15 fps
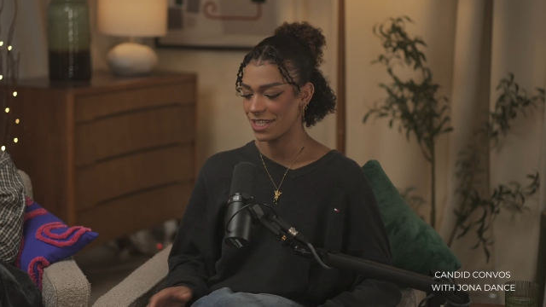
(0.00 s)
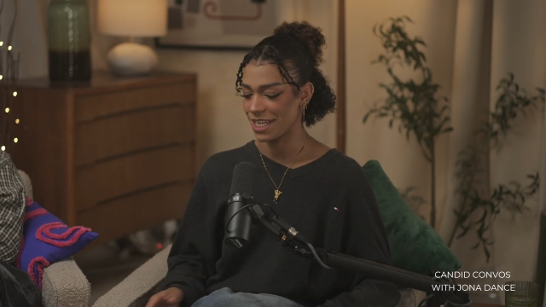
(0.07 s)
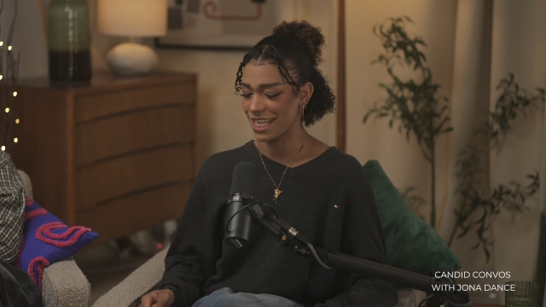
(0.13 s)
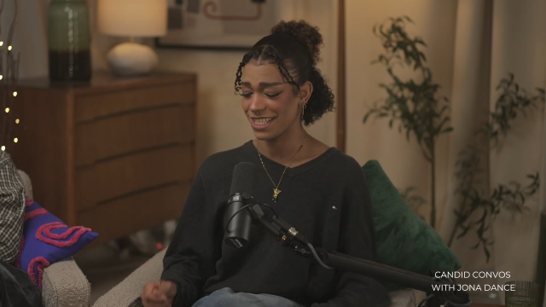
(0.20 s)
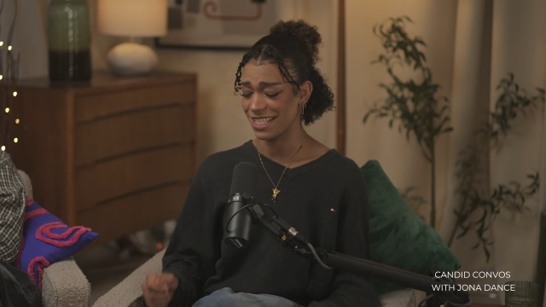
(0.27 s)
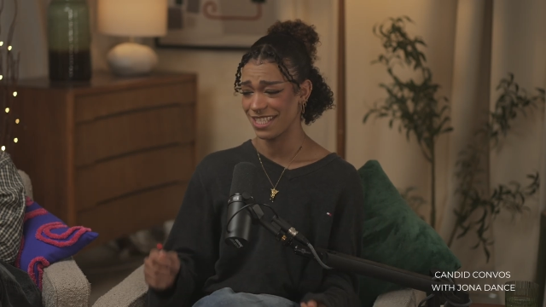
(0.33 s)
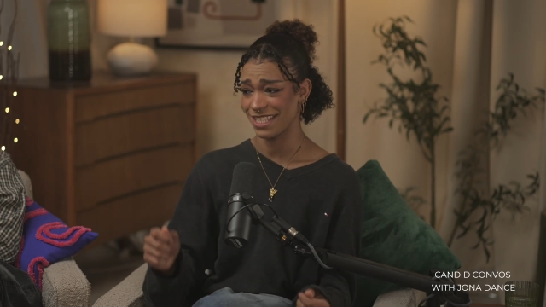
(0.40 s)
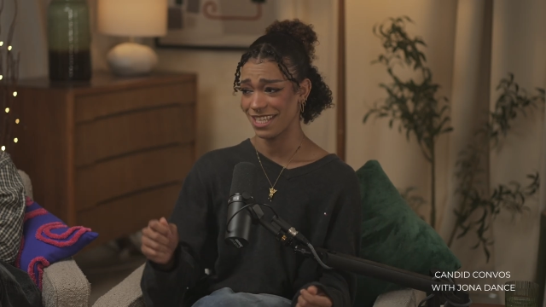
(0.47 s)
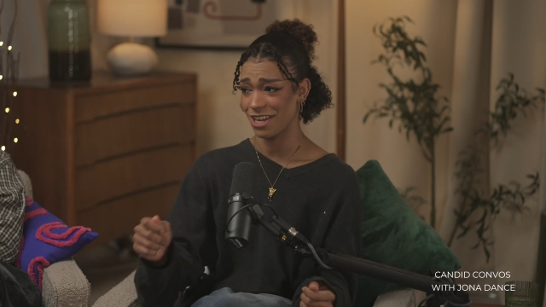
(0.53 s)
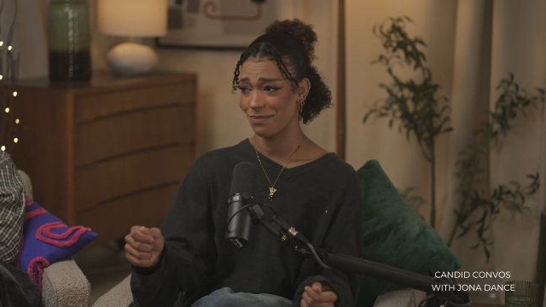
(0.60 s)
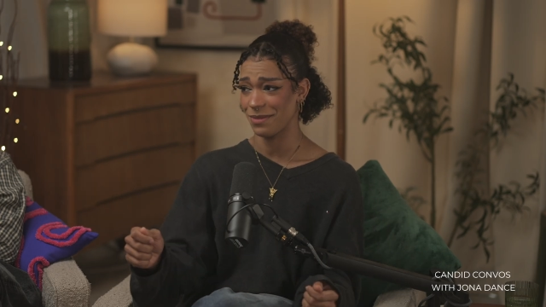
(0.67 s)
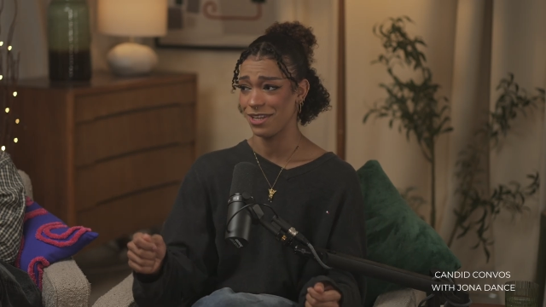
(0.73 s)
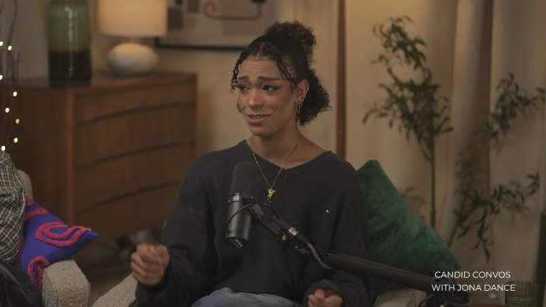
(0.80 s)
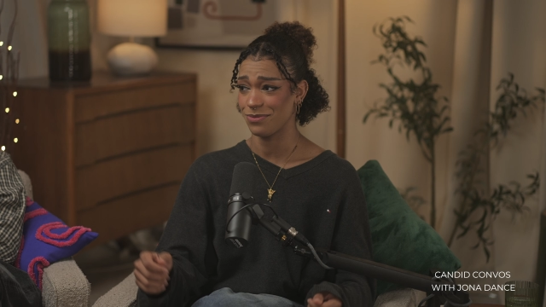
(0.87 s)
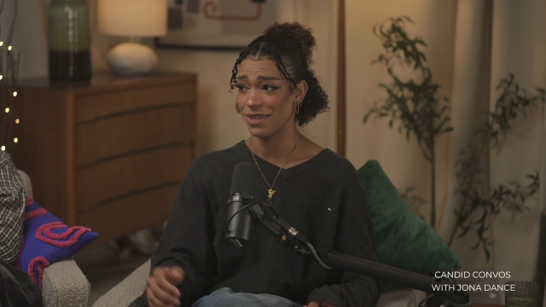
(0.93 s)
and I like to set up
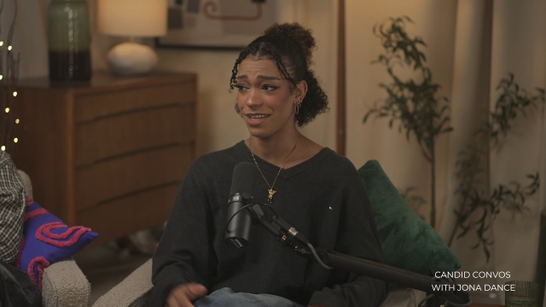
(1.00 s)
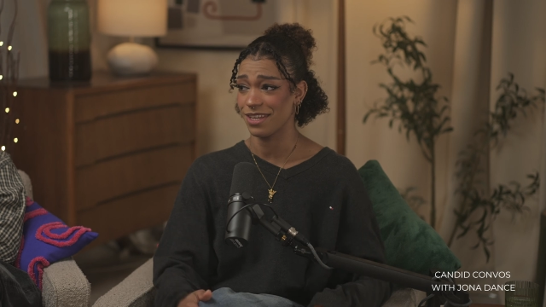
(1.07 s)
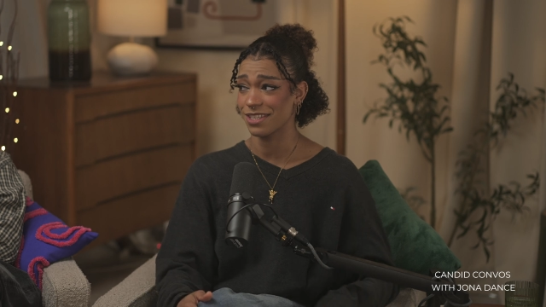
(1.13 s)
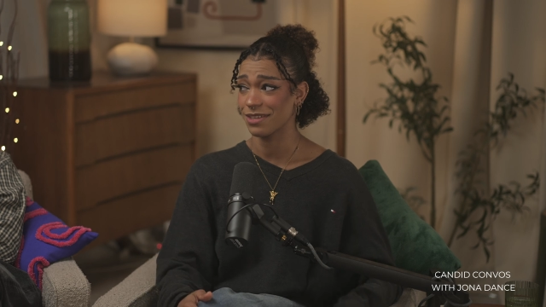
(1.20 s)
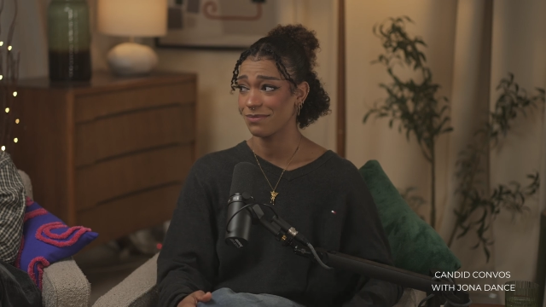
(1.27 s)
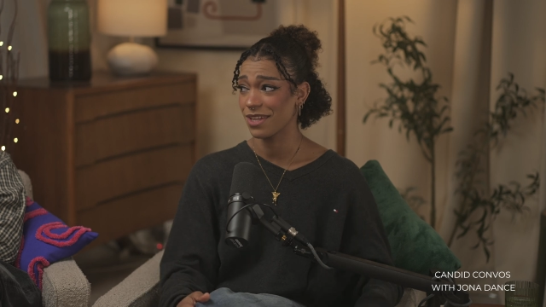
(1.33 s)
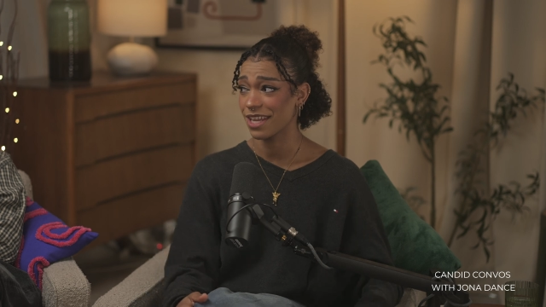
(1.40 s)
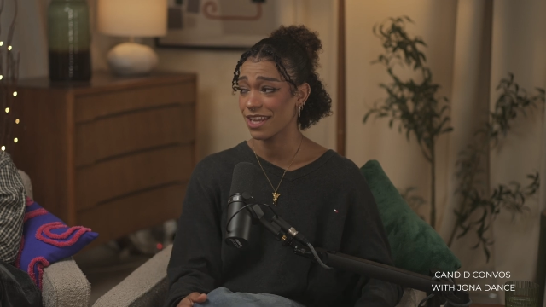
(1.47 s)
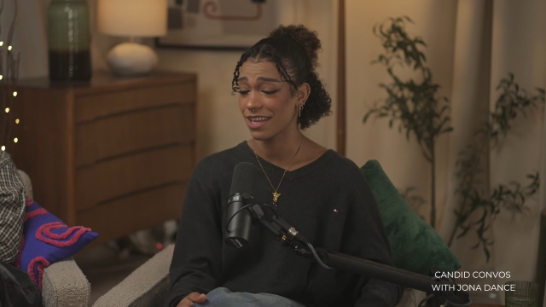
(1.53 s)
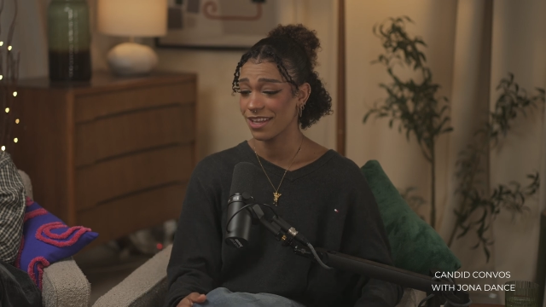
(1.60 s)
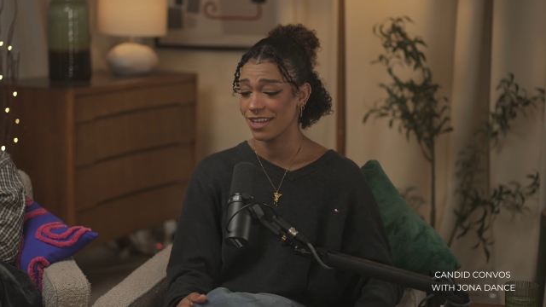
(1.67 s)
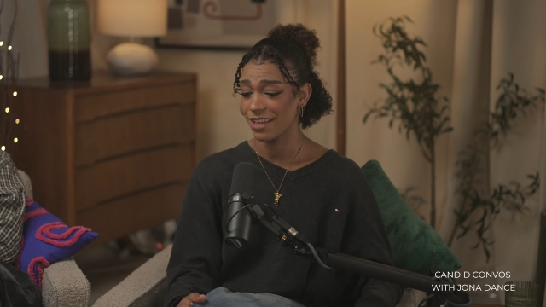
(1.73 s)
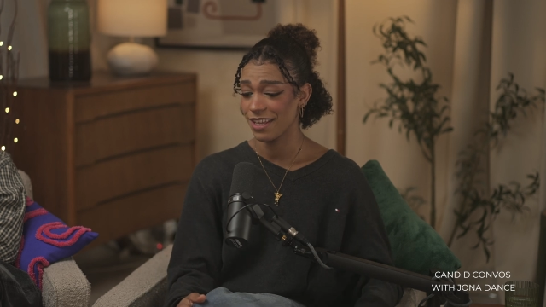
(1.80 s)
each week because I'm like,